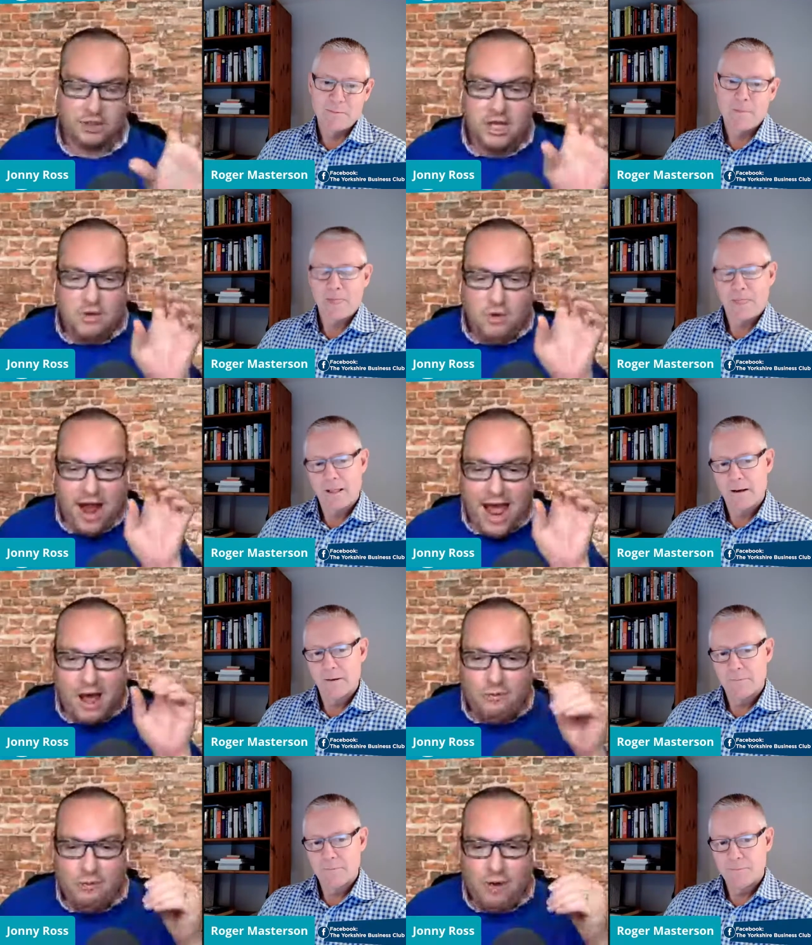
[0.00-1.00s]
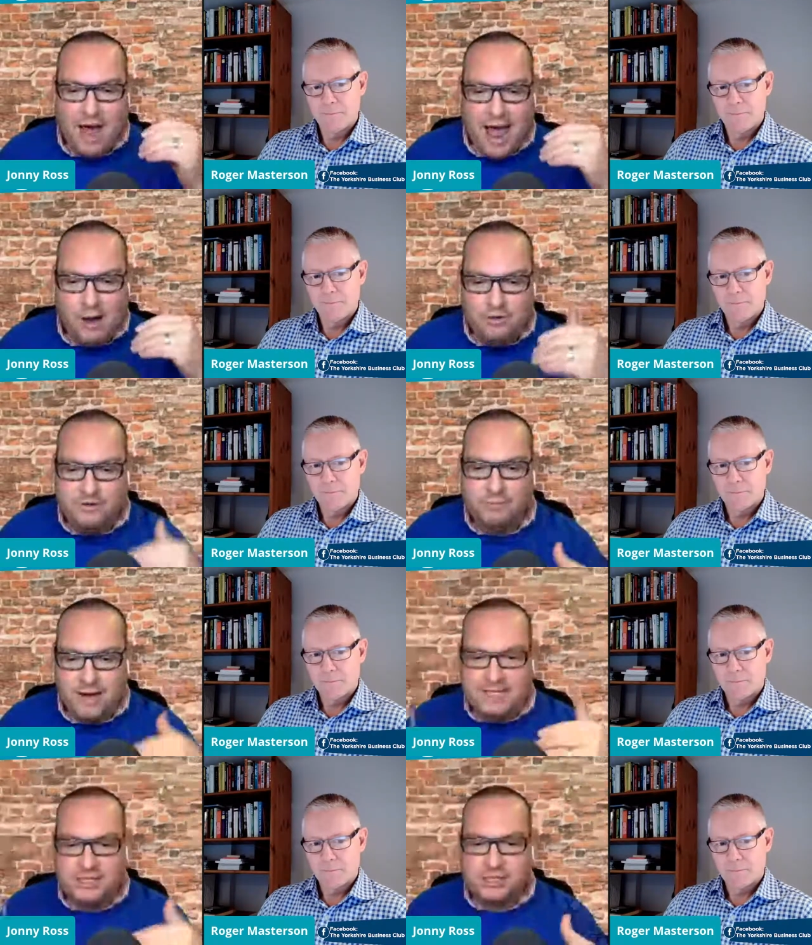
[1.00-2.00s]
Speaker 1: how have you managed to
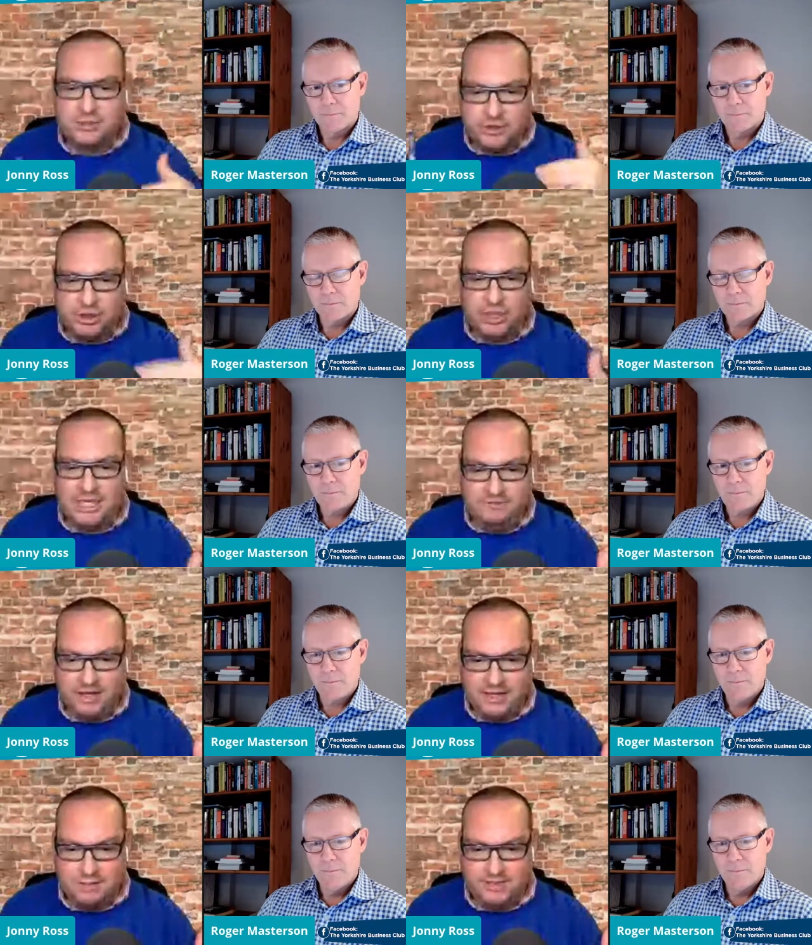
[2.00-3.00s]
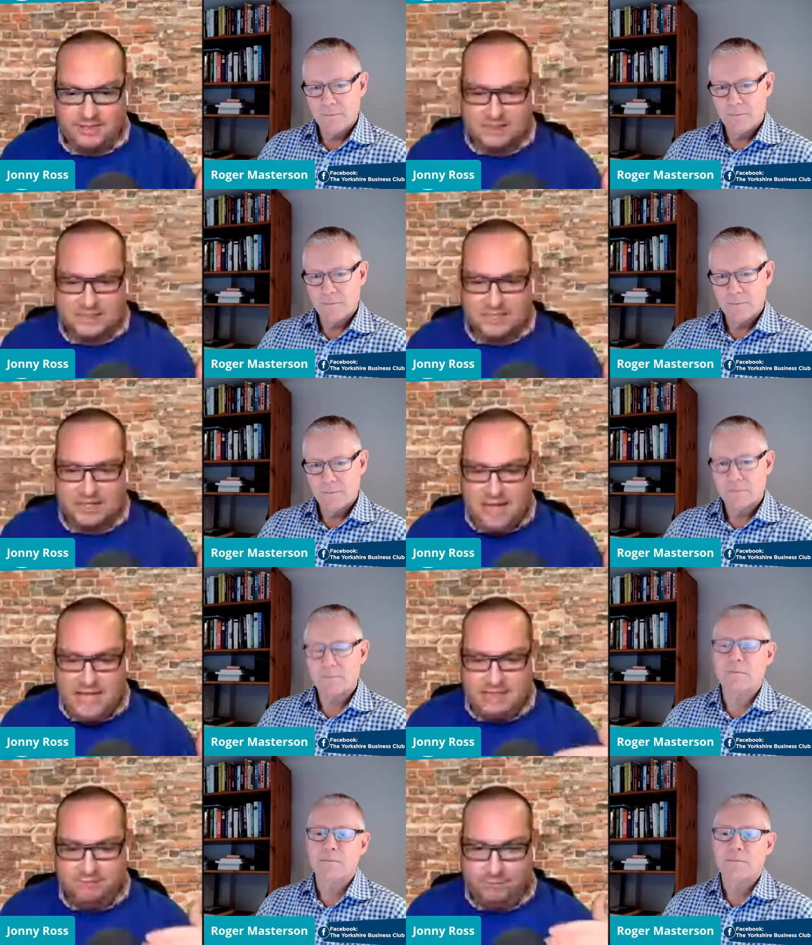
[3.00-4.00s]
achieve that in the business? Is it is it through
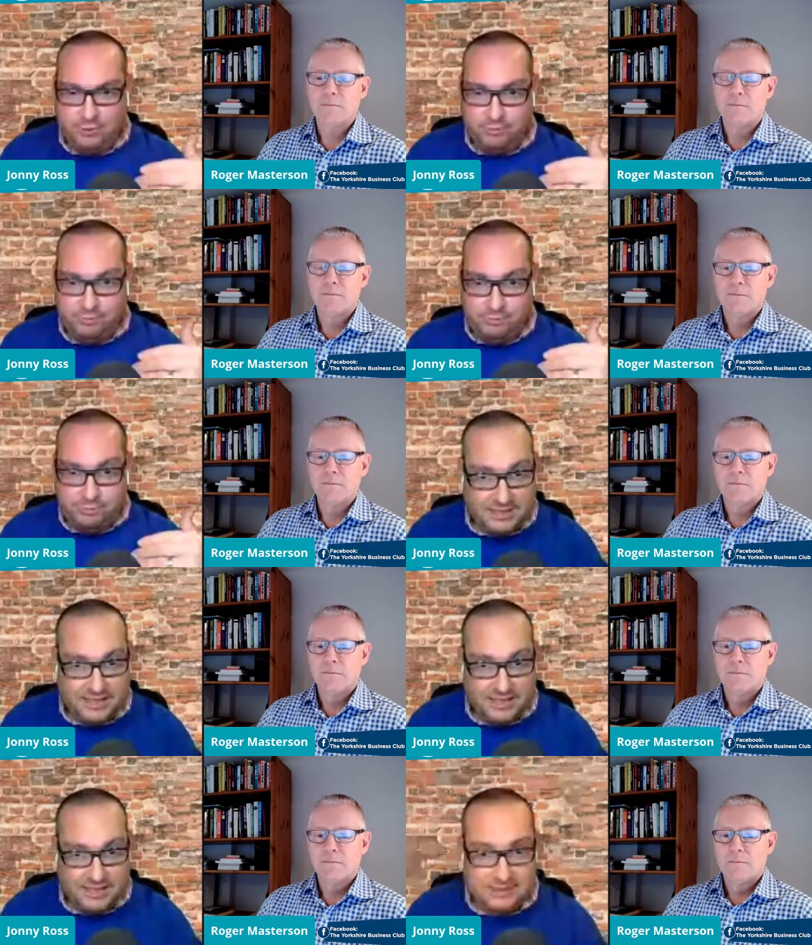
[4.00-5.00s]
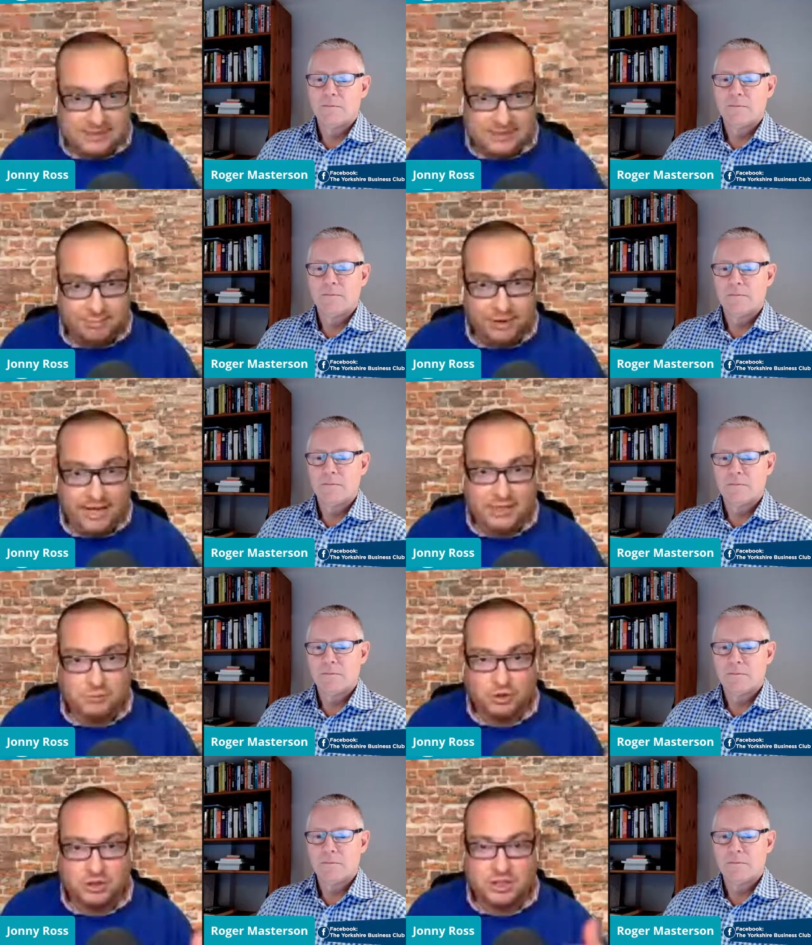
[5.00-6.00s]
putting processes in place
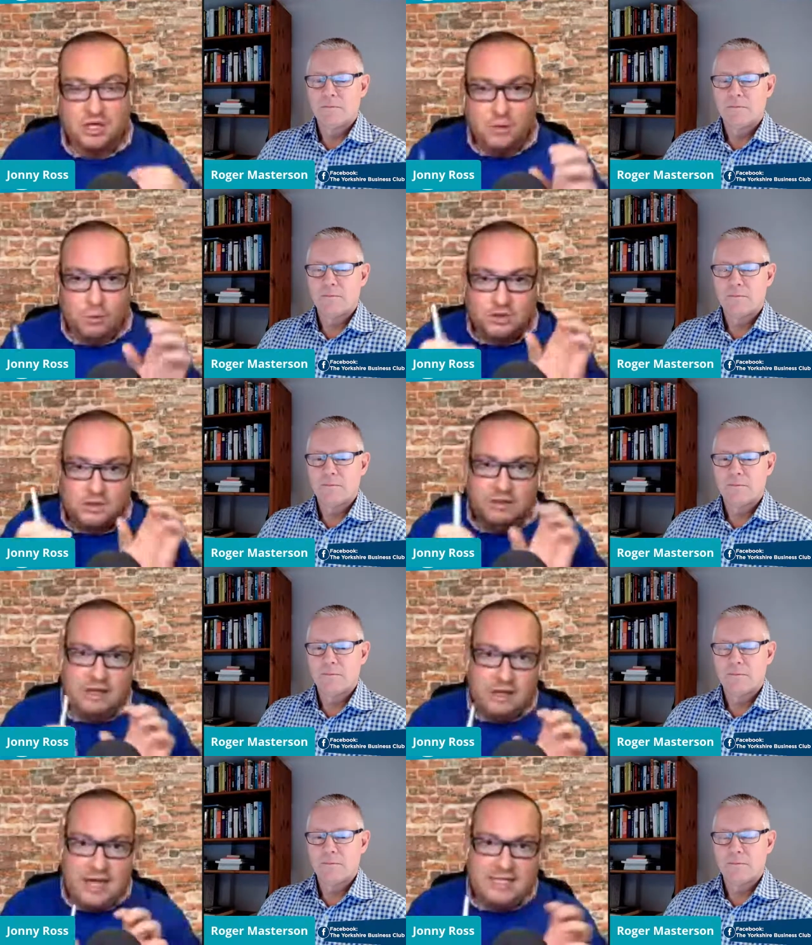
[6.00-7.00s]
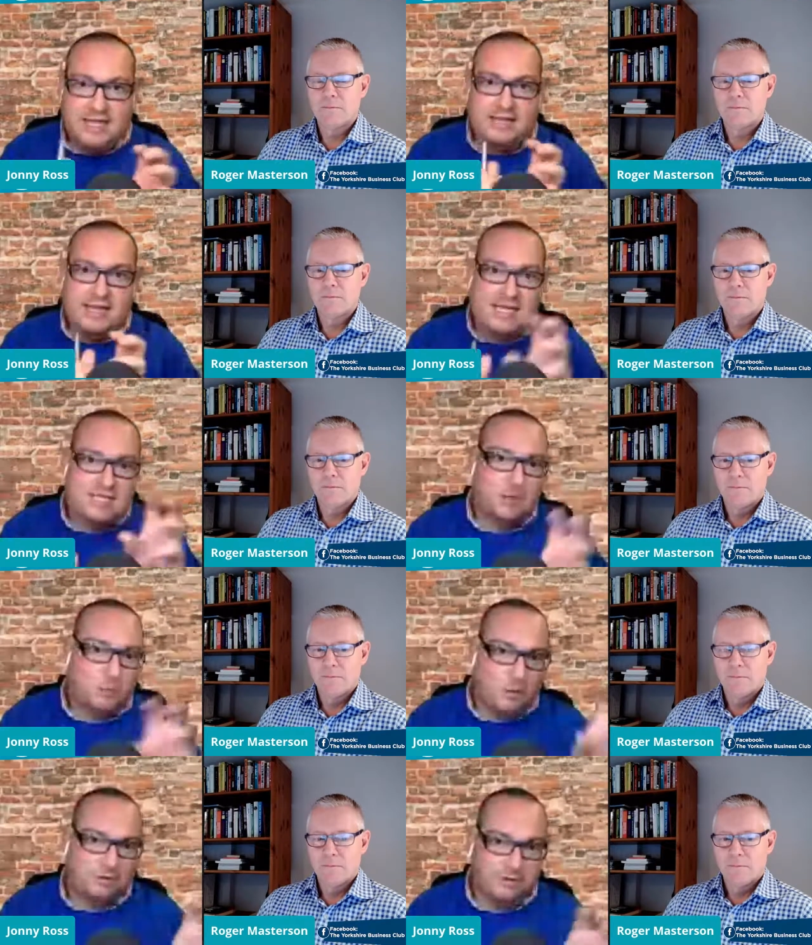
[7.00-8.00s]
what's the what's the is, is the
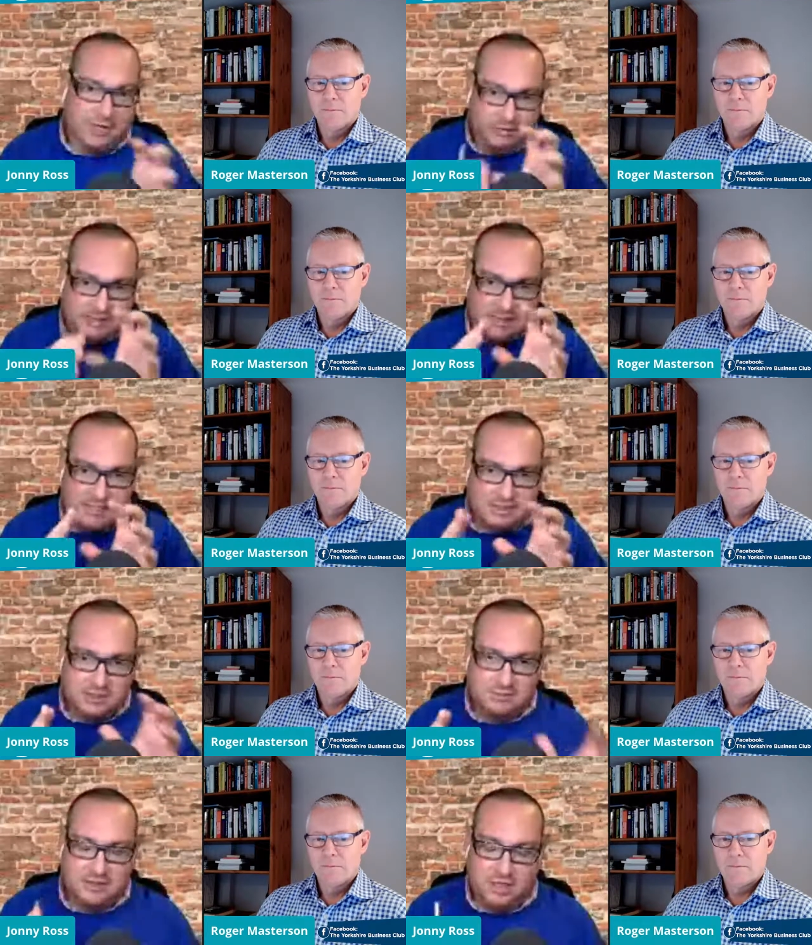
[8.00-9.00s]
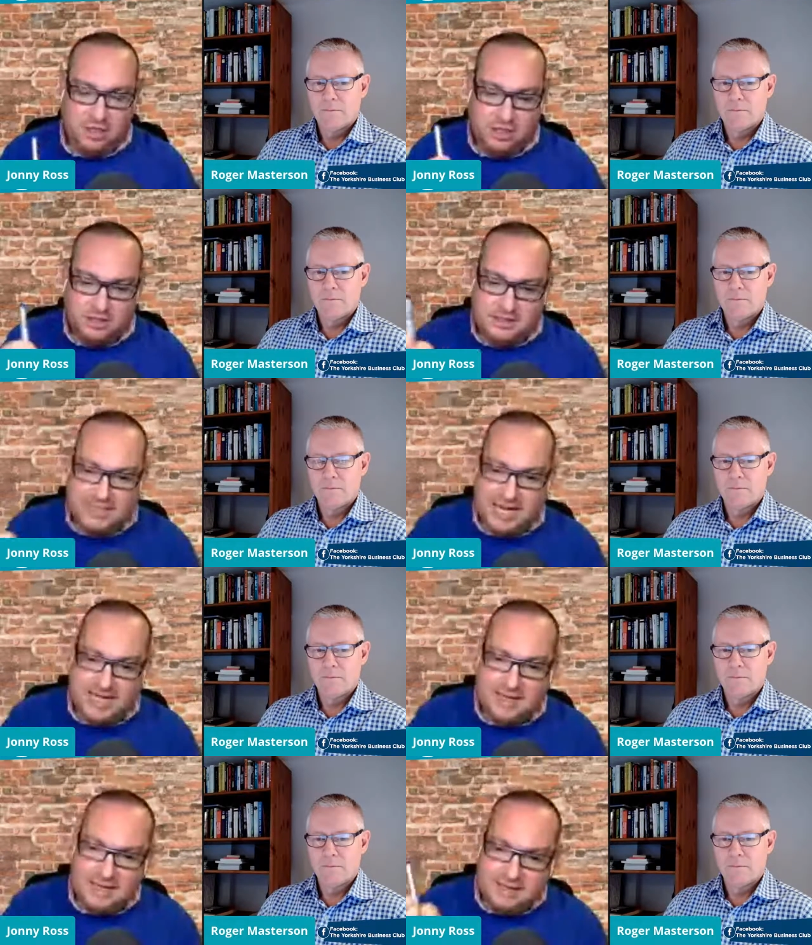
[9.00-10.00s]
one thing or is there, is there something that you can
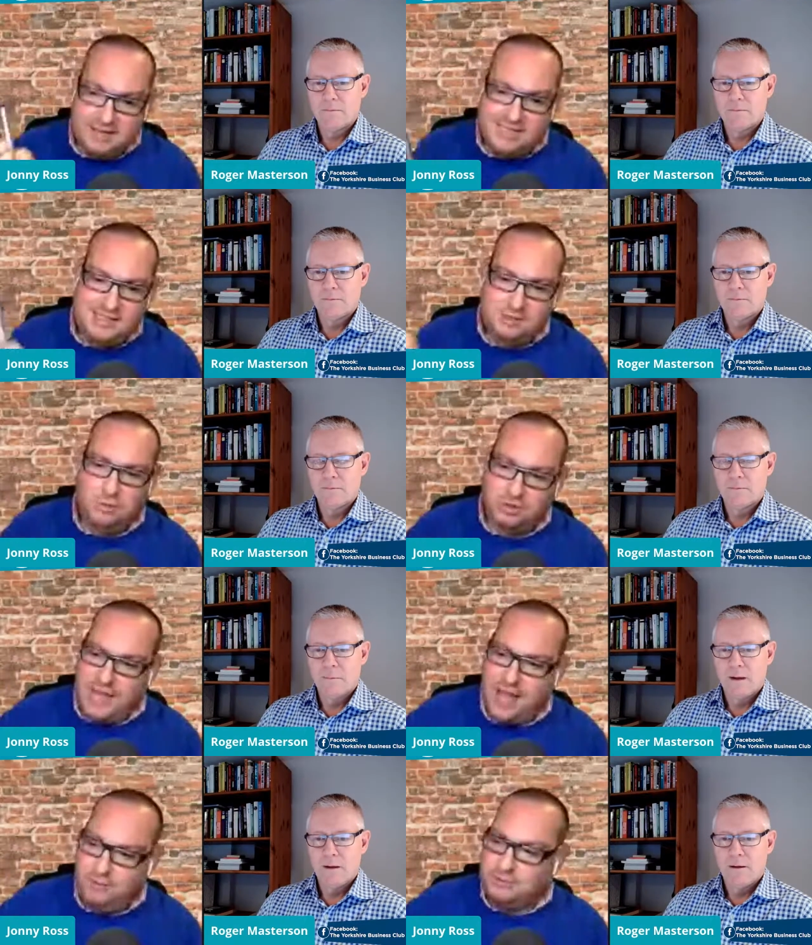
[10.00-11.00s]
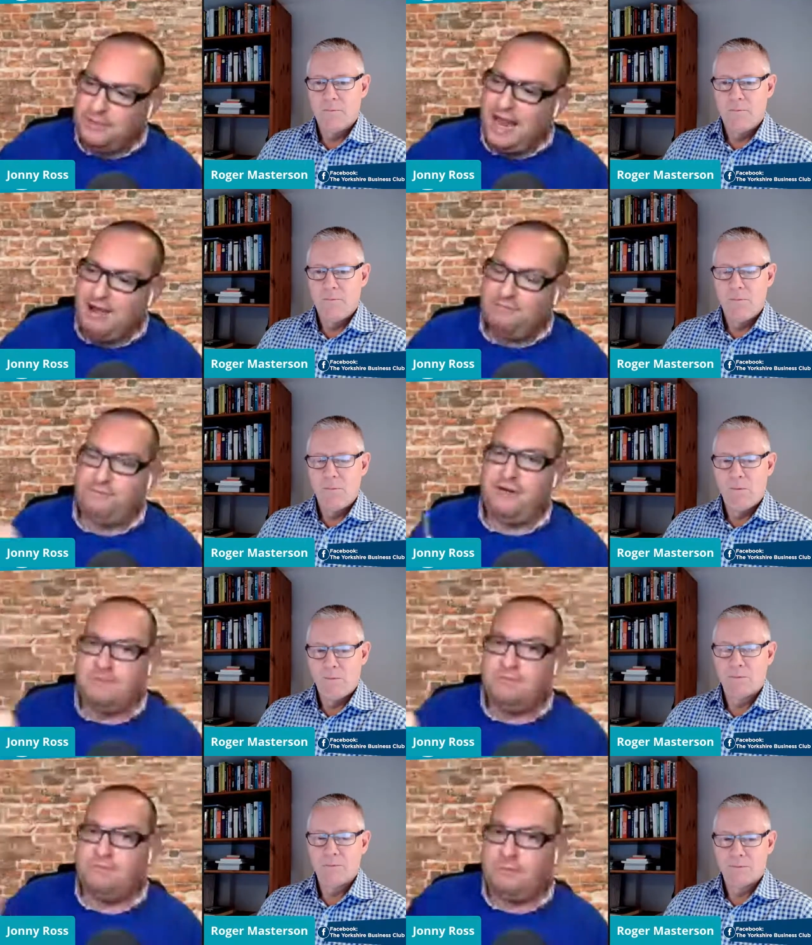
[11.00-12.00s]
say this is what's helped me have
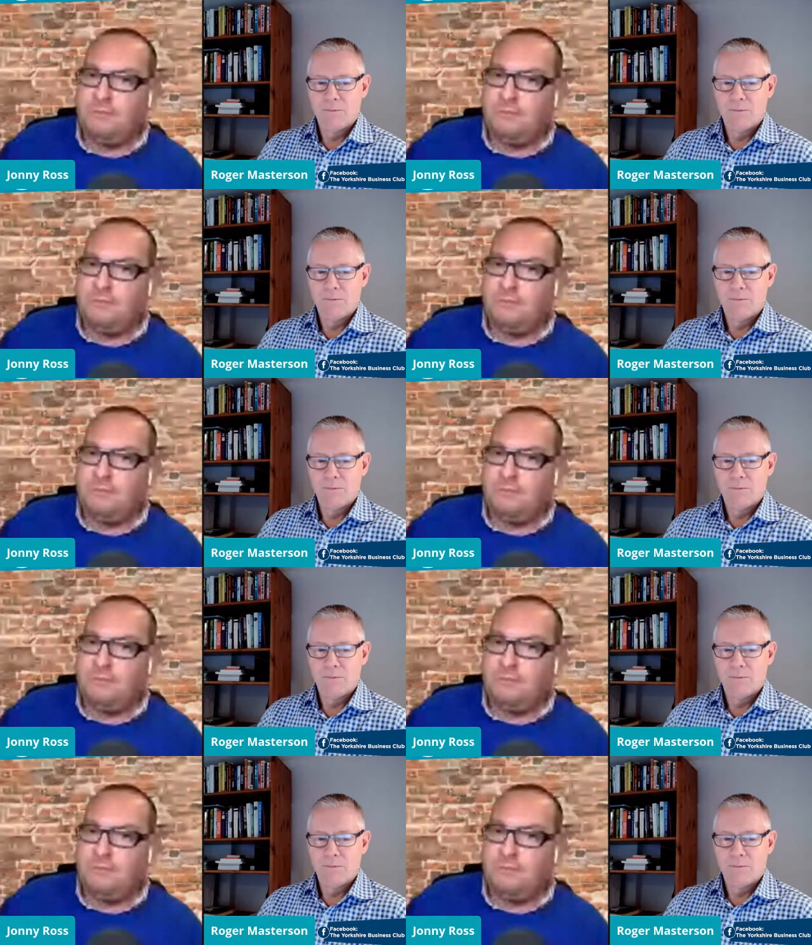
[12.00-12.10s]
freedom from